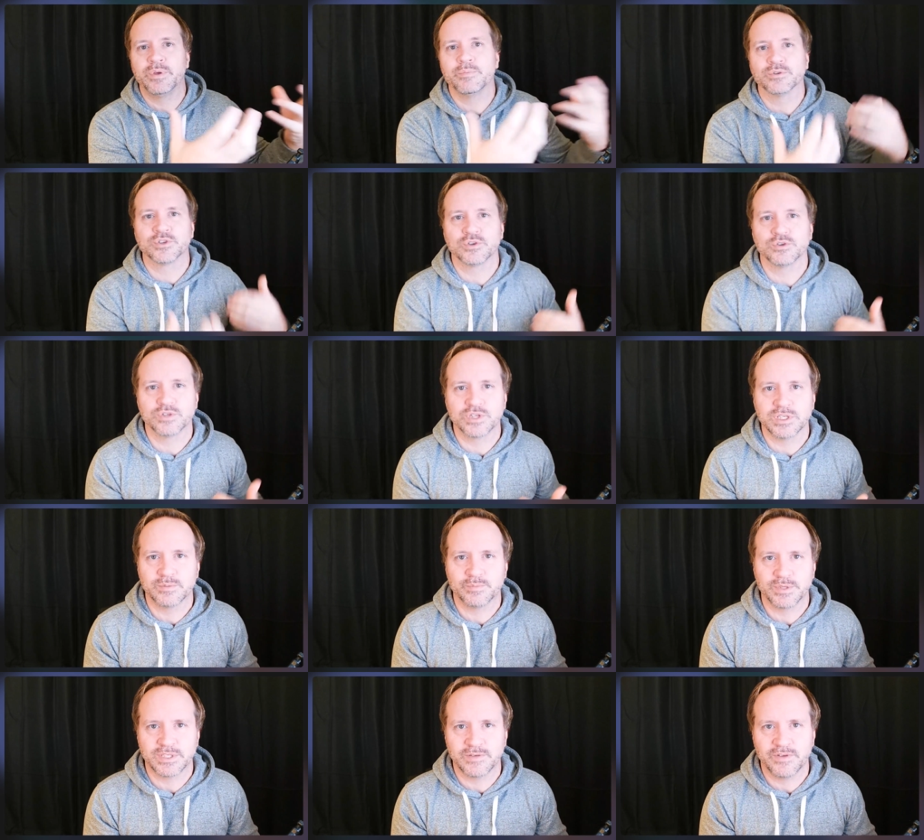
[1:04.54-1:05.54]
from people searching
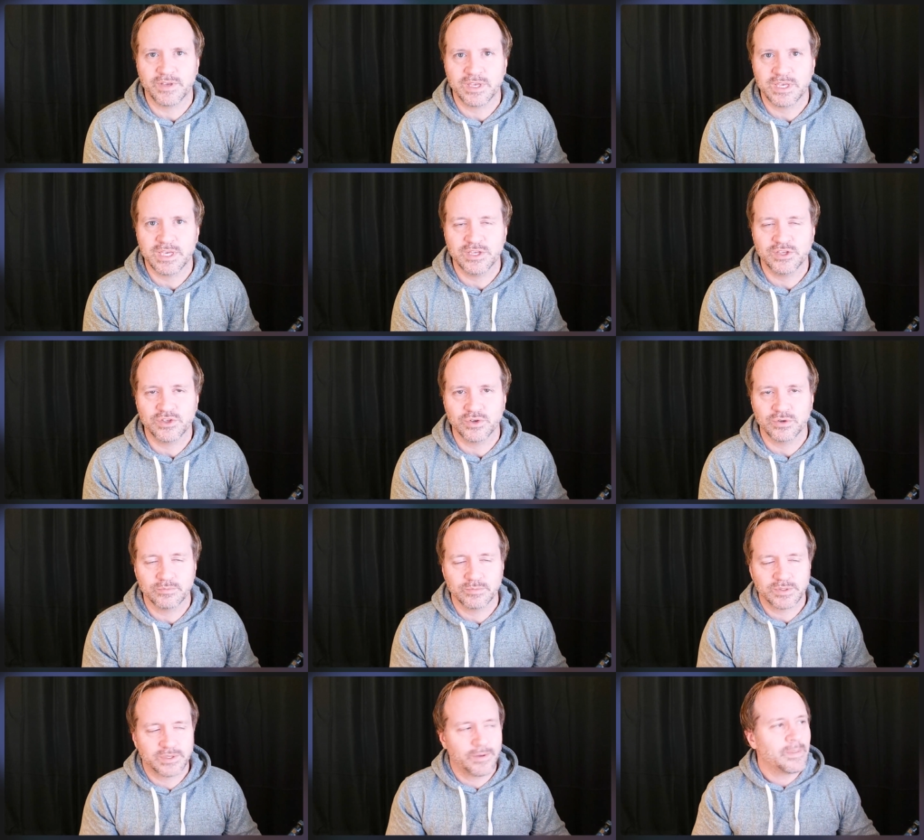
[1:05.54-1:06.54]
specific key
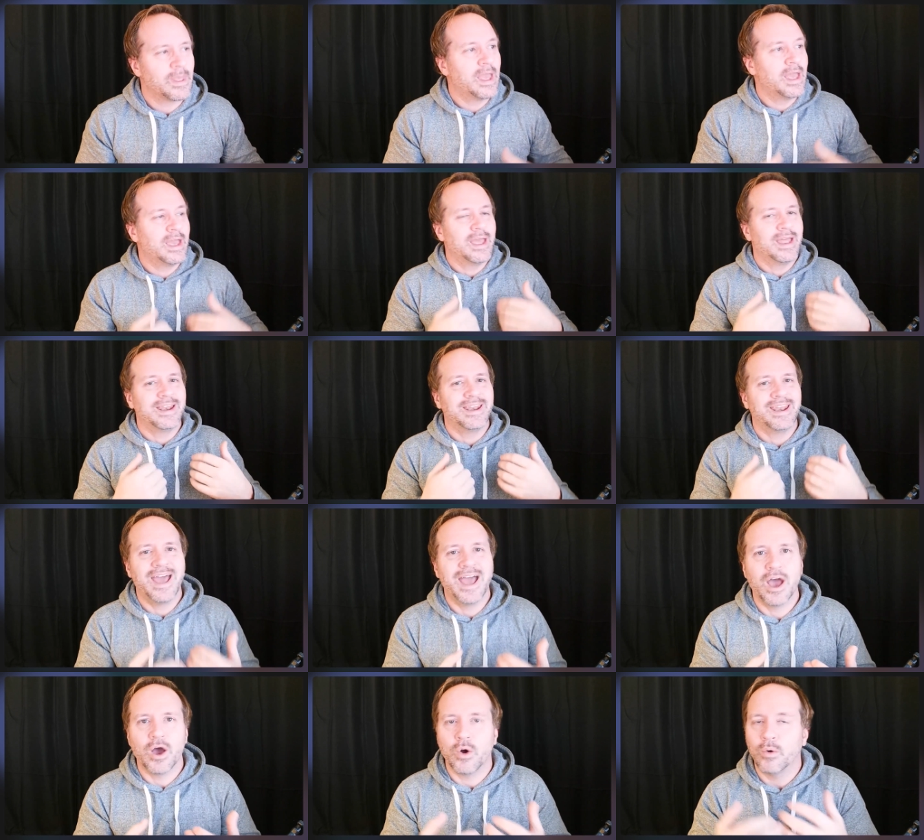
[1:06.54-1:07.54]
terms.
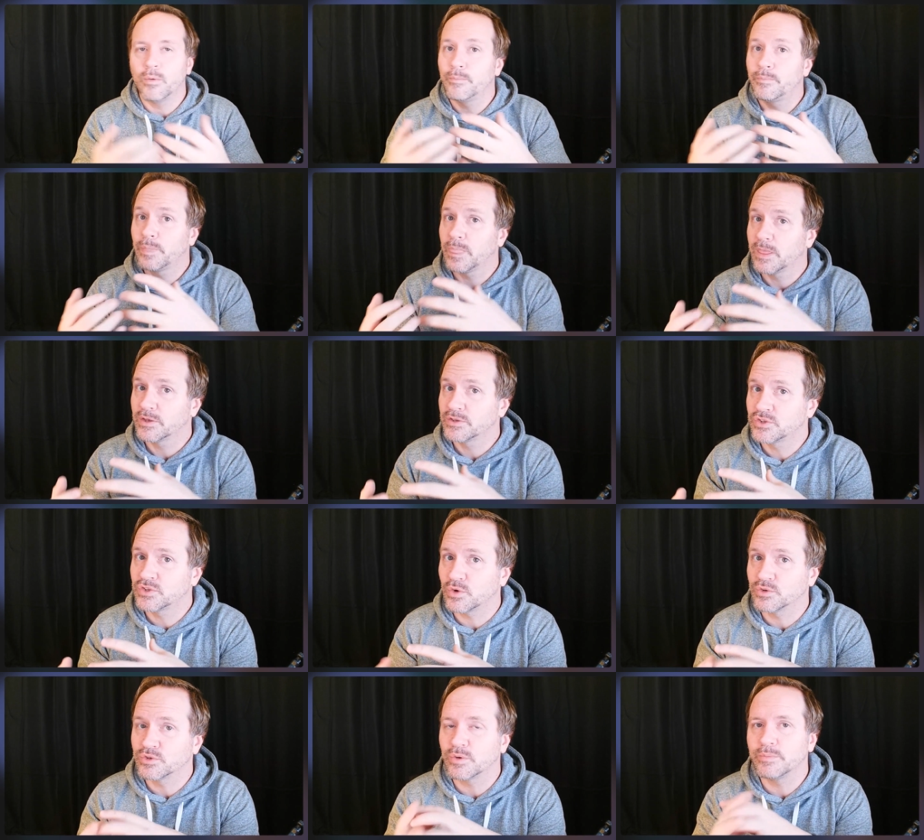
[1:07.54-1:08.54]
Now,
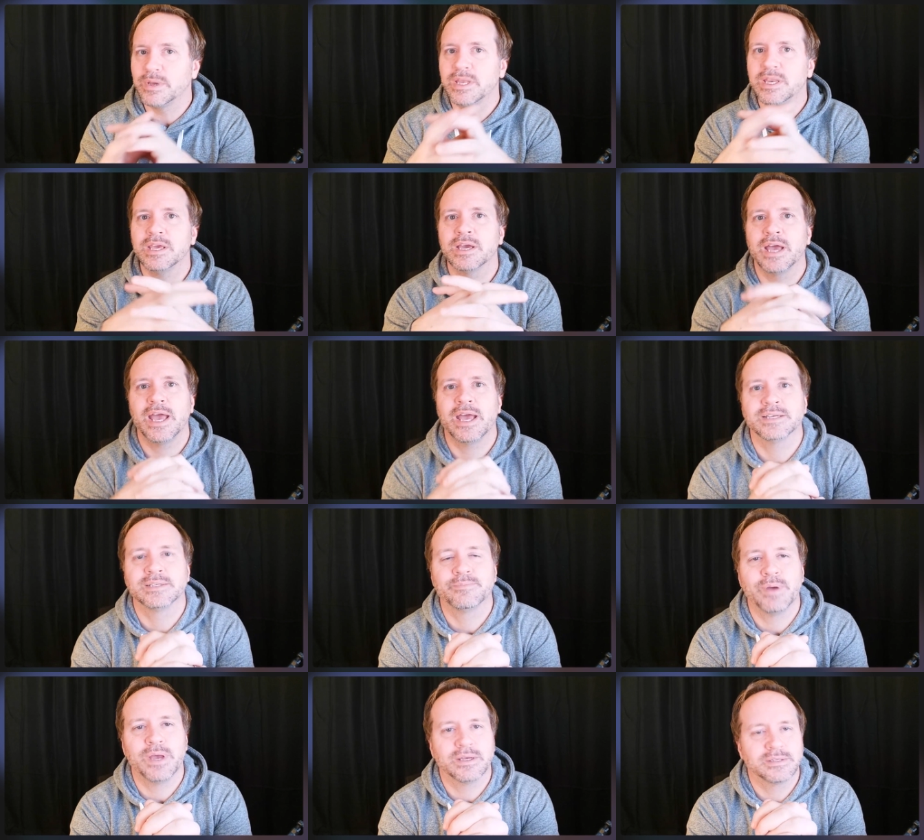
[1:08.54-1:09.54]
social media
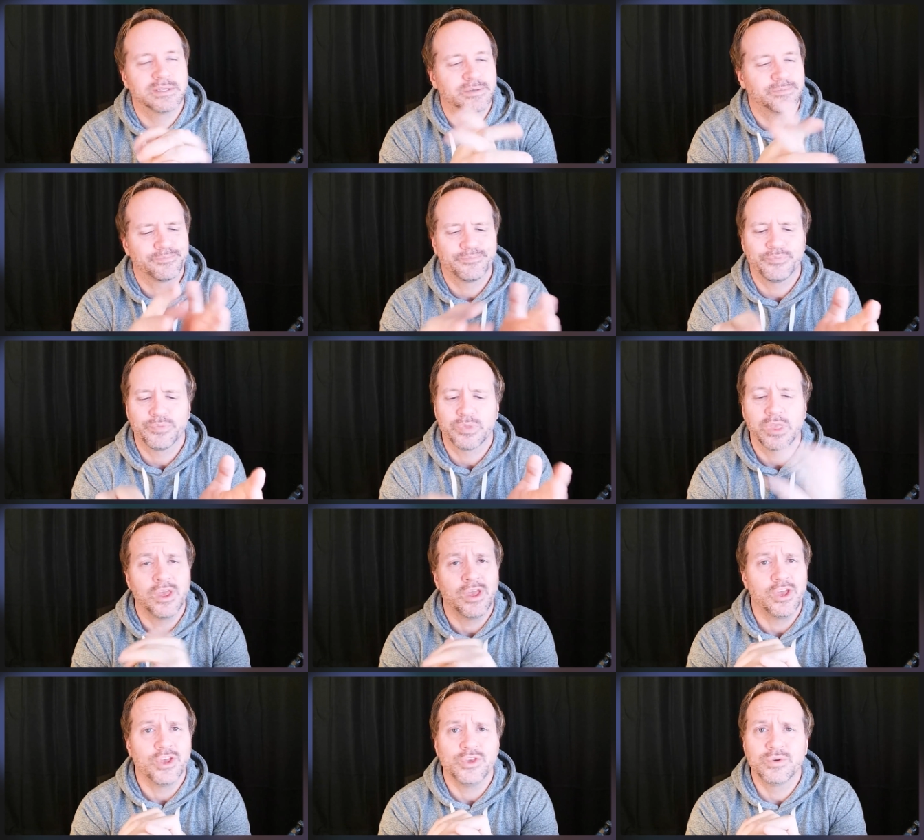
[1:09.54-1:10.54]
aspect.
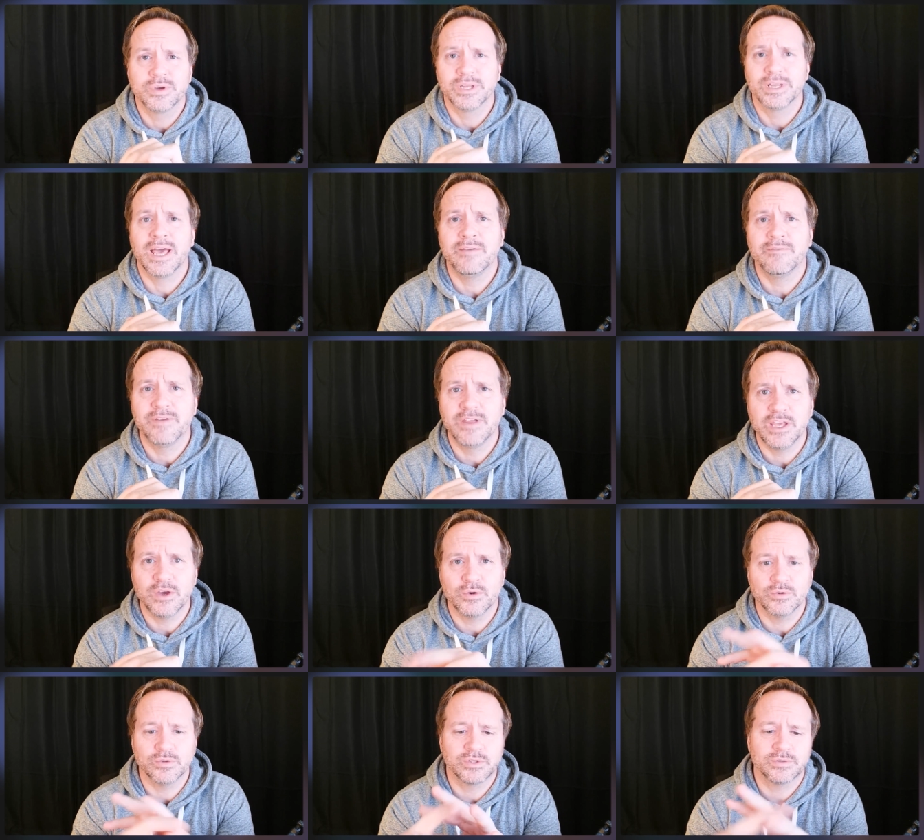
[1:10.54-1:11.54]
You can like
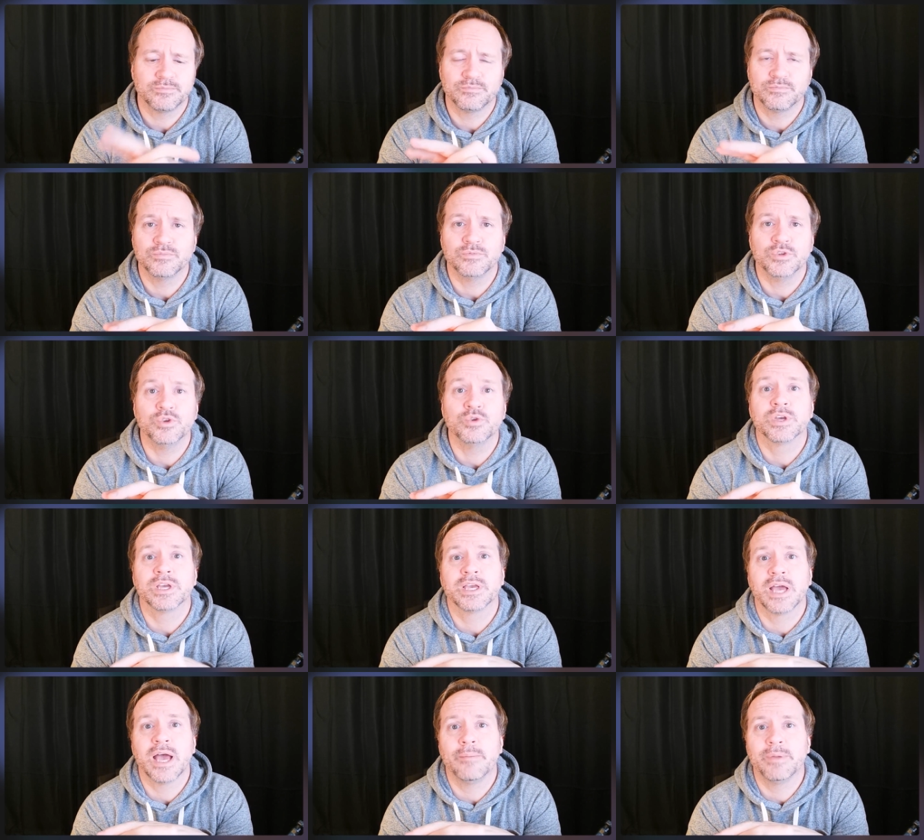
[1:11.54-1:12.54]
videos. You
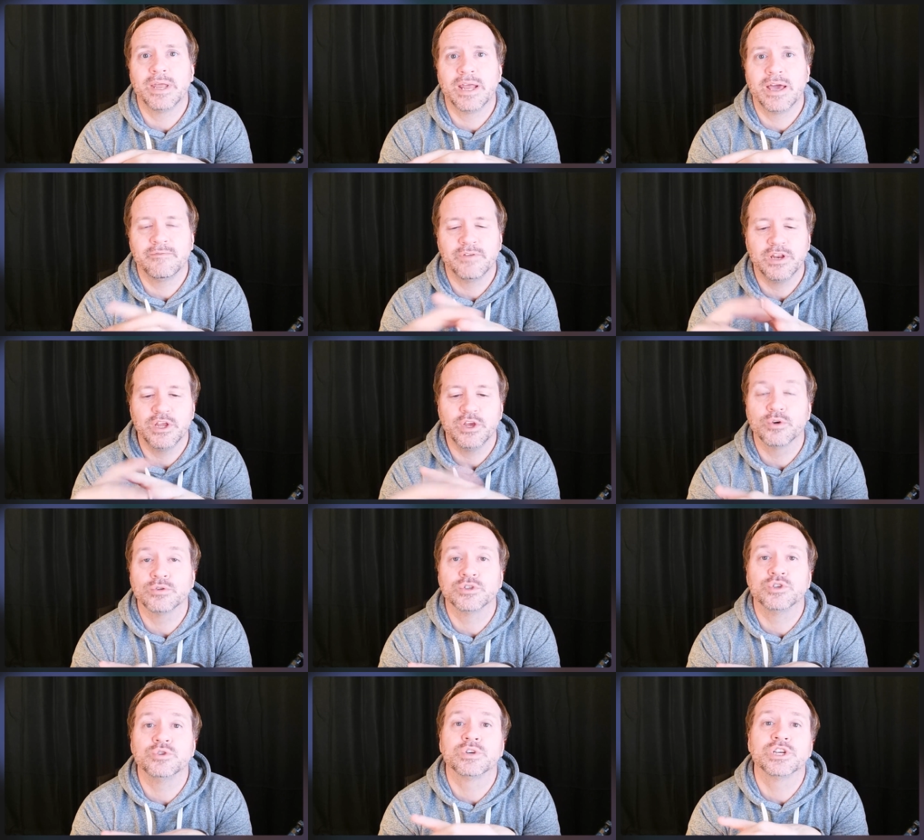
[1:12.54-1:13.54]
can comment on
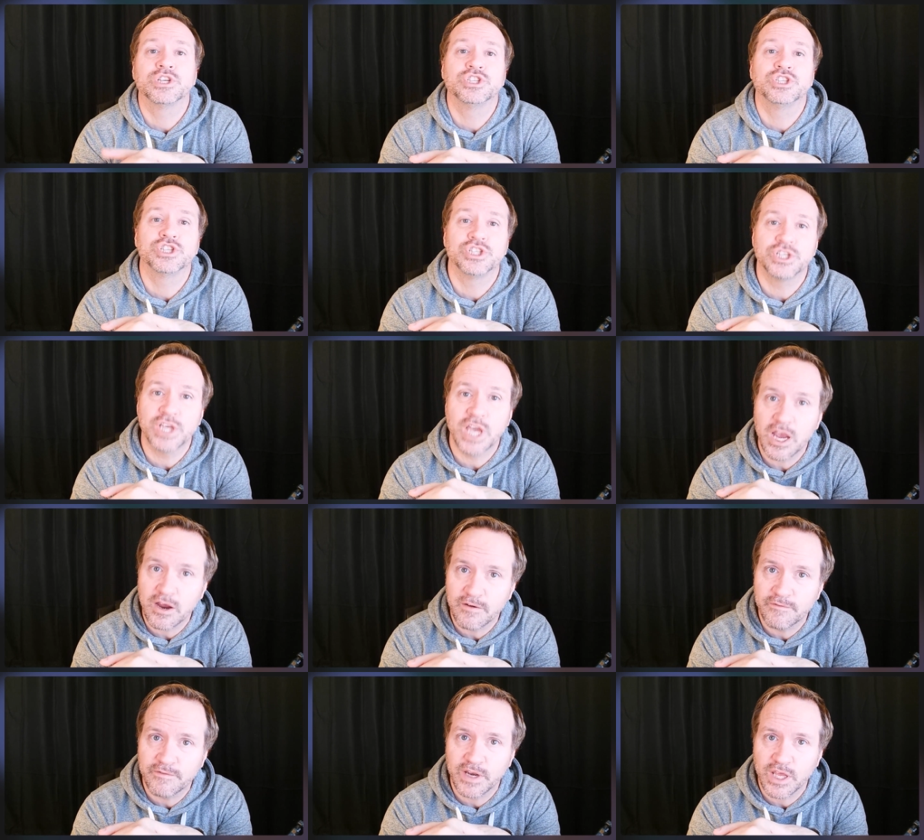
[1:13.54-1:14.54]
videos. You can
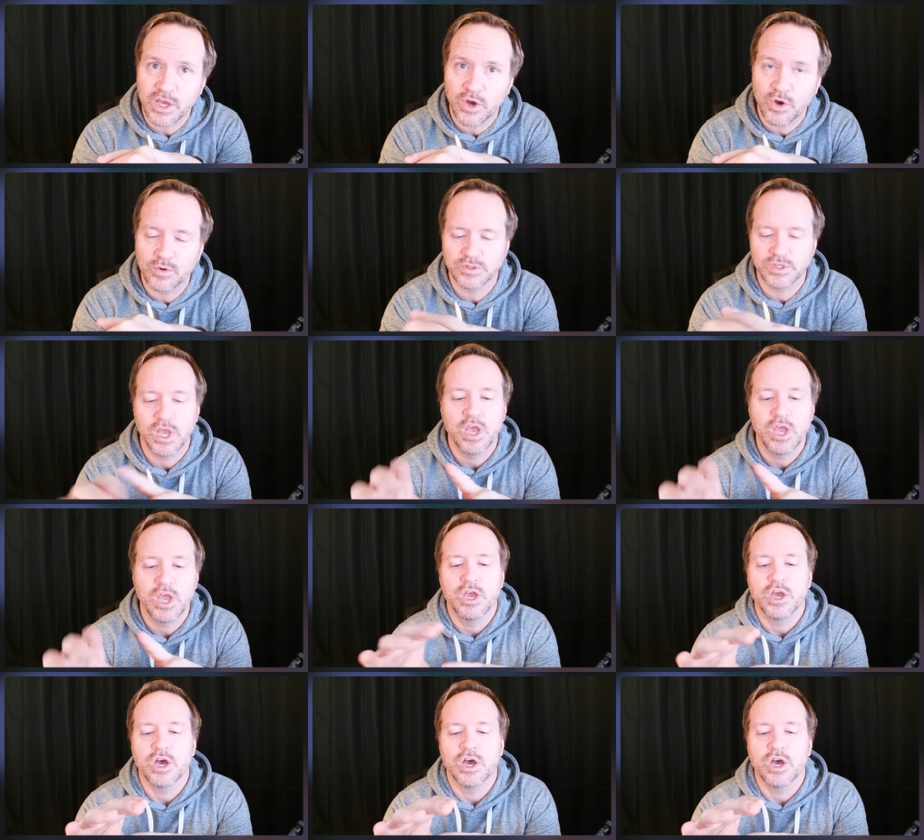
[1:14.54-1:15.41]
share videos.